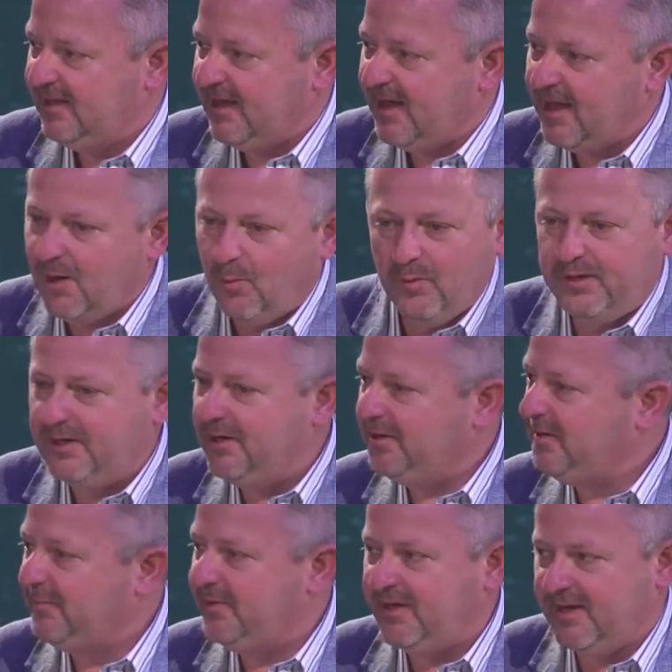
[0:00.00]
I don't want to hear
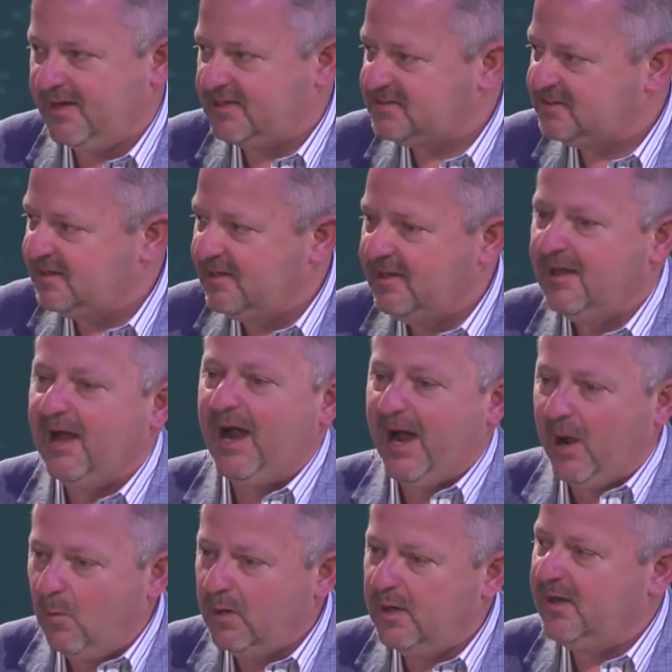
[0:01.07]
your BS.
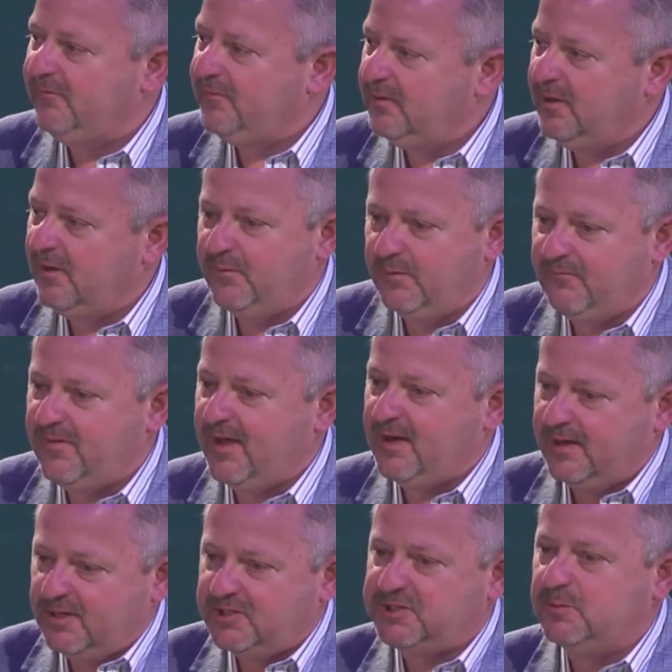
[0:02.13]
I want to, if you've got
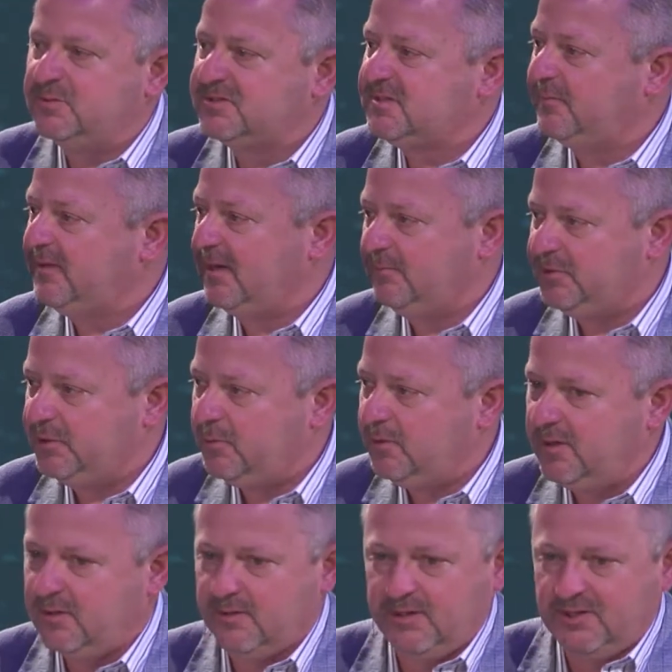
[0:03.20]
an issue with something I'm
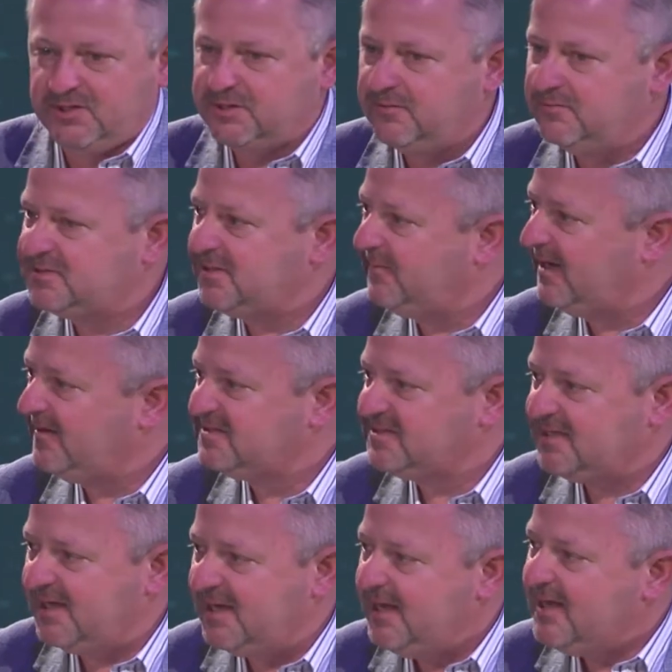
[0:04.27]
doing or an issue with something I've
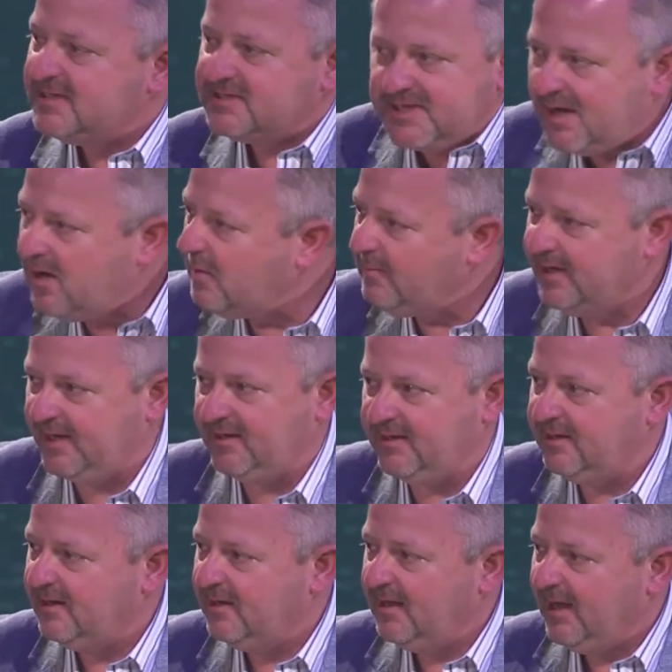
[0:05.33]
said, tell me.
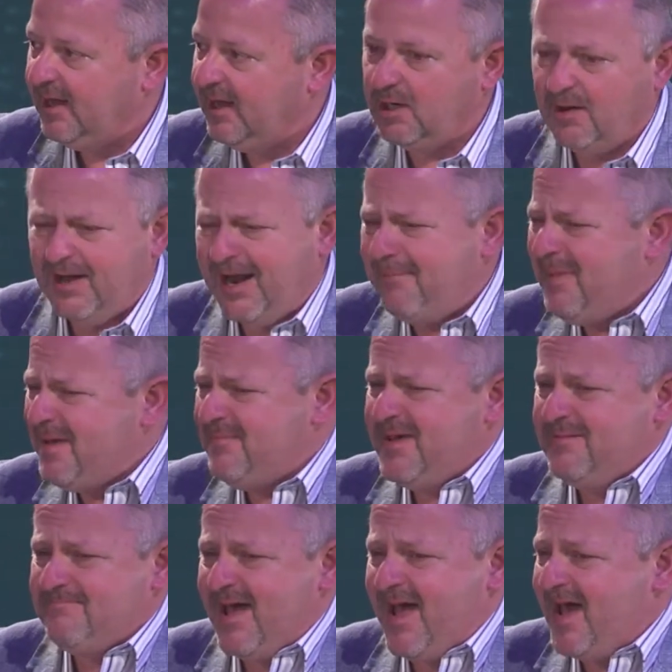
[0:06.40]
And I may
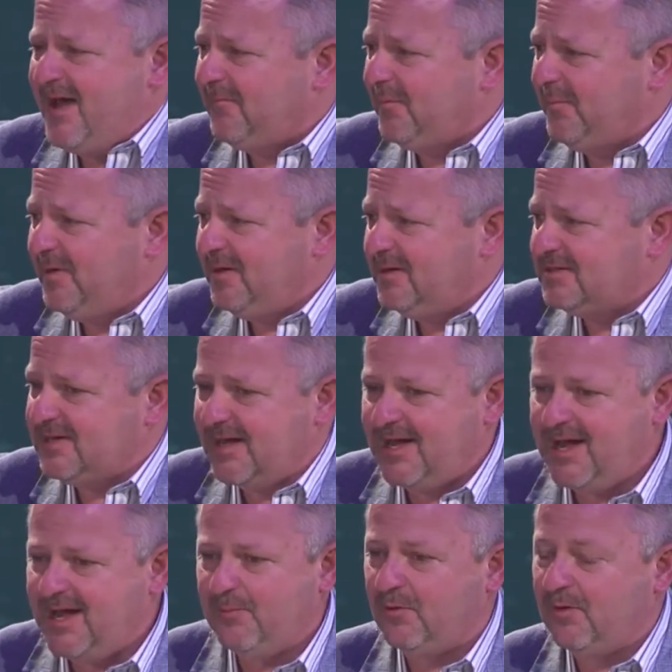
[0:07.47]
be mad for a period of
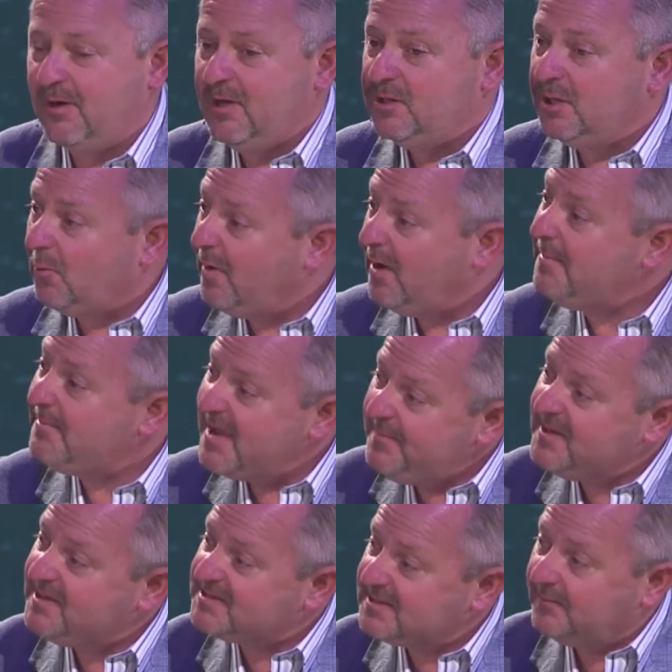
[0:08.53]
time, or you know what? It may
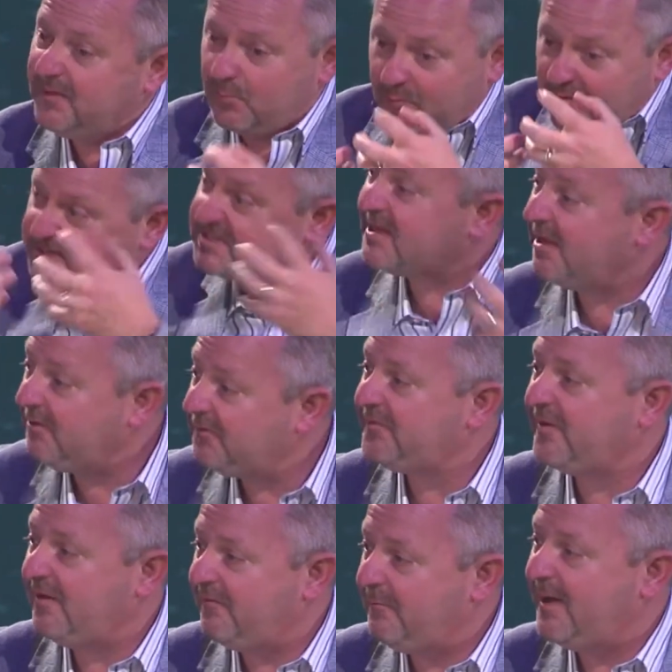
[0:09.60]
be something where the scales
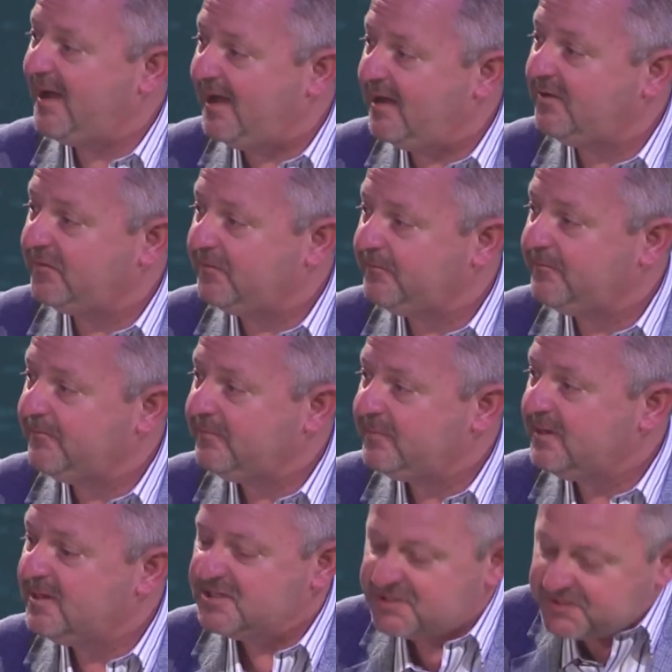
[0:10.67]
fall off my eyes.
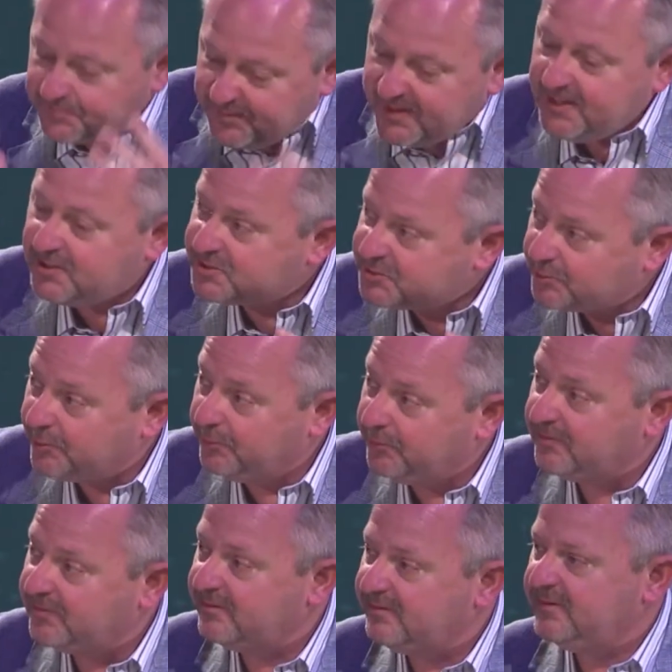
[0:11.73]
Speak
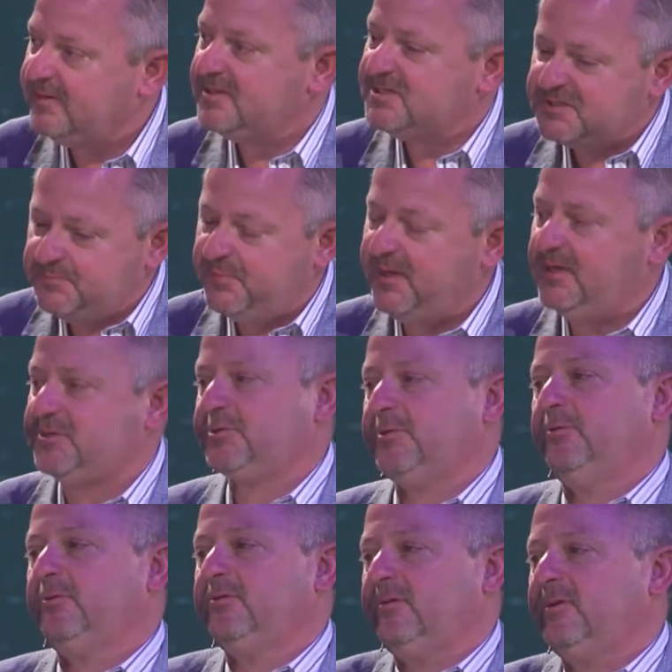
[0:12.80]
truth. Speak
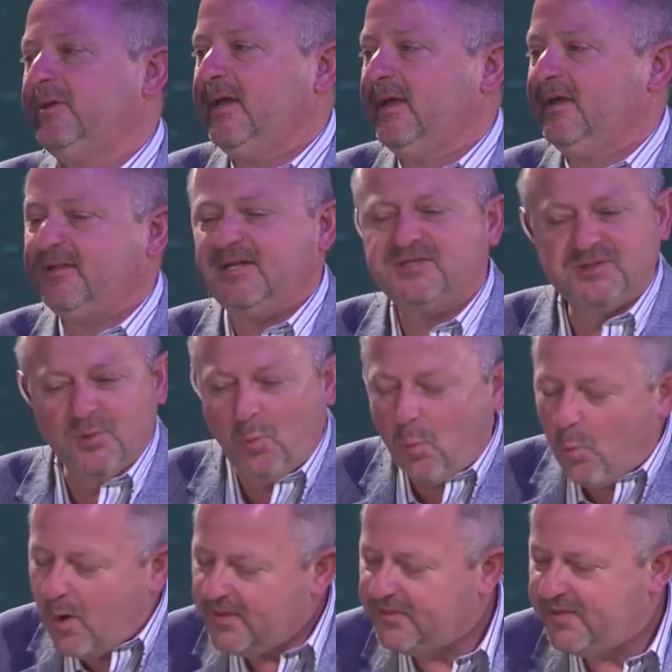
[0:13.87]
truth. That's the
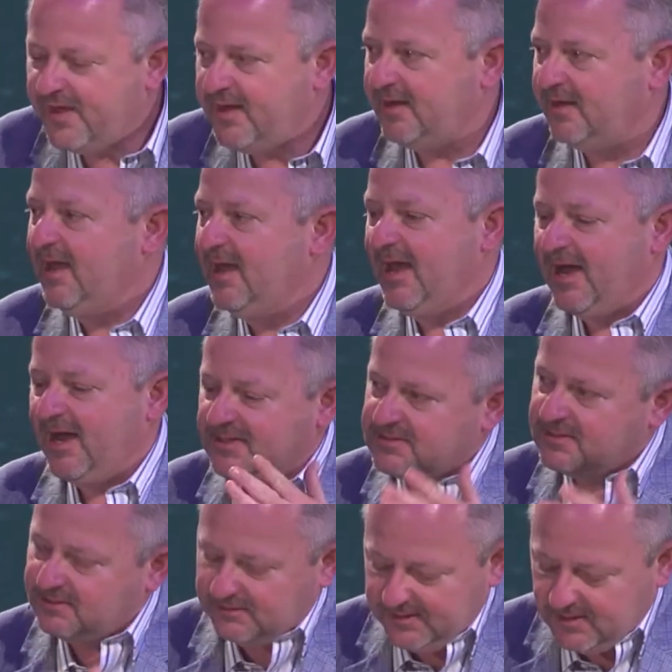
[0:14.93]
one thing as
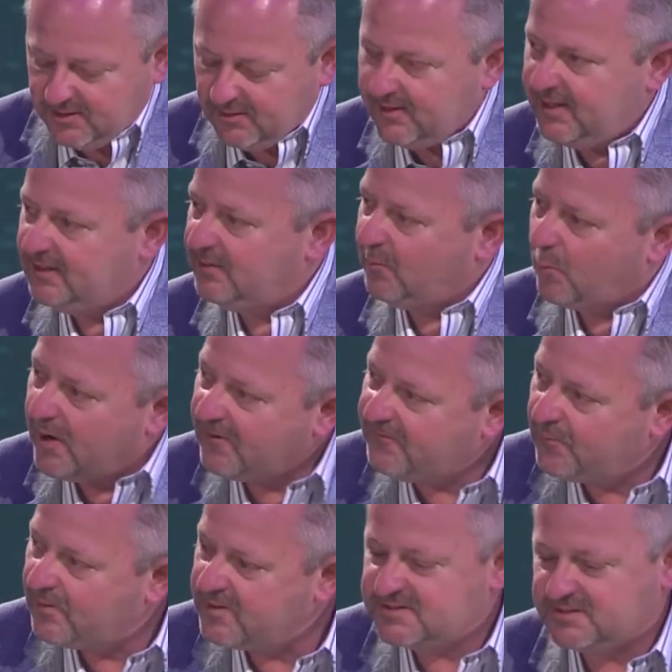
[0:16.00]
a leader in the
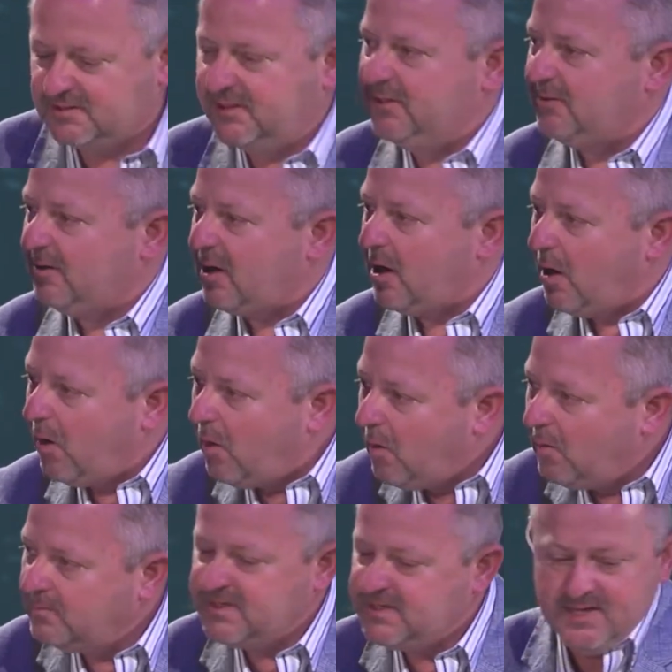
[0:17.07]
workforce, leader in our
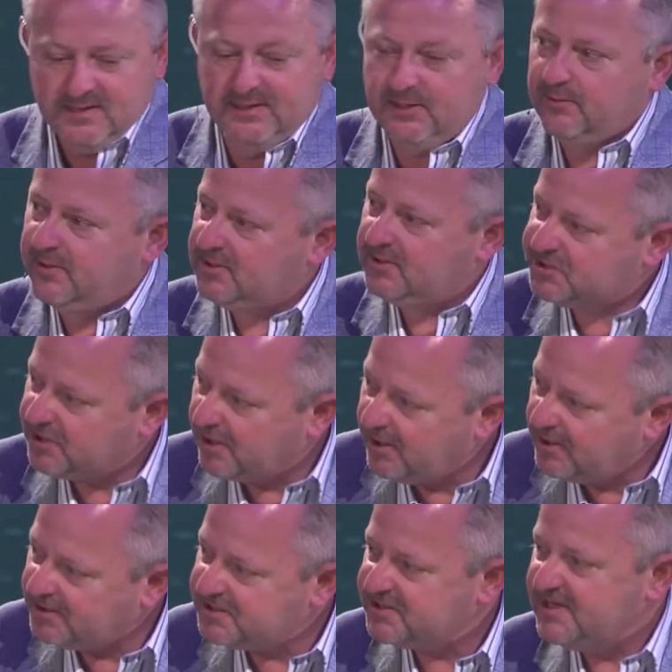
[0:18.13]
homes, leader in
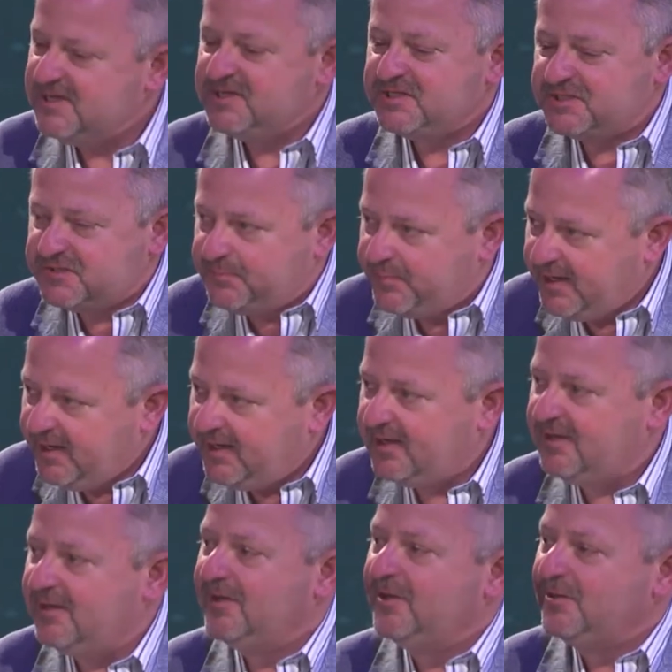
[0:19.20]
church,
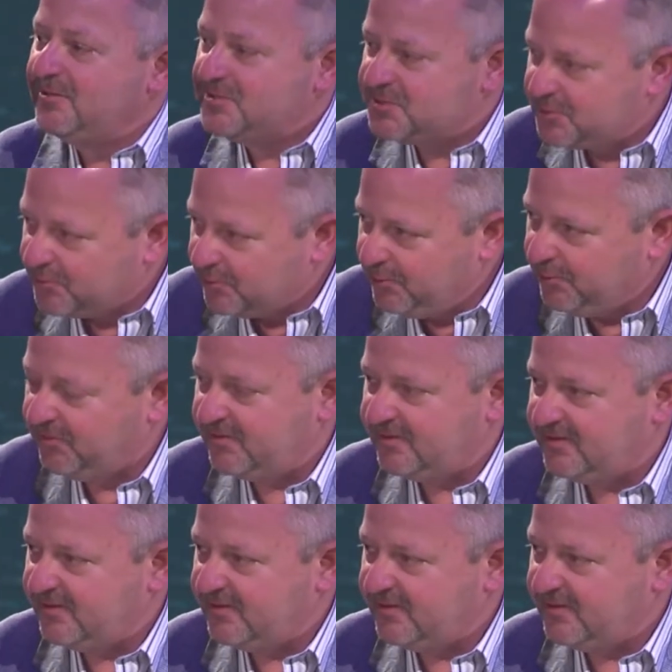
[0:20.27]
speak truth.